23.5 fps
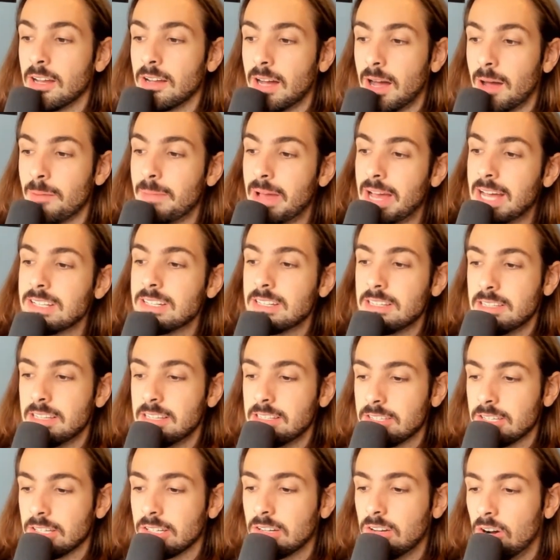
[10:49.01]
I'm hesitant
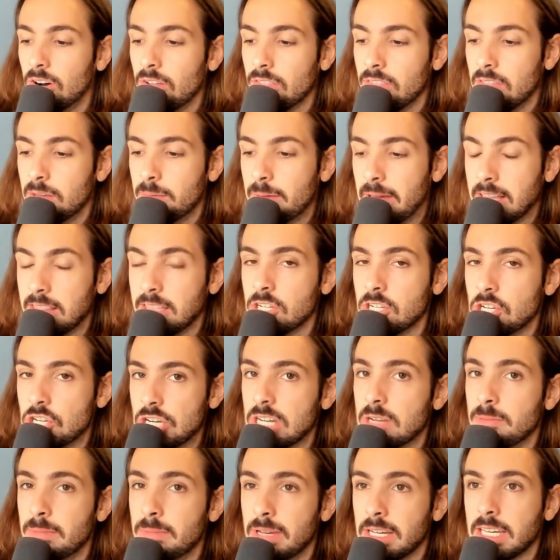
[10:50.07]
to call them a
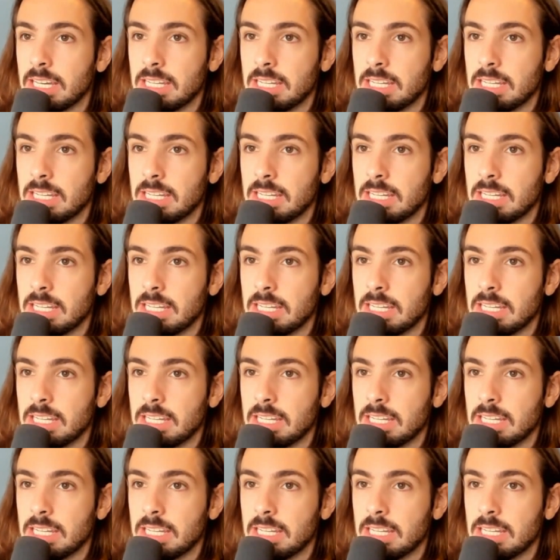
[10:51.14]
legitimate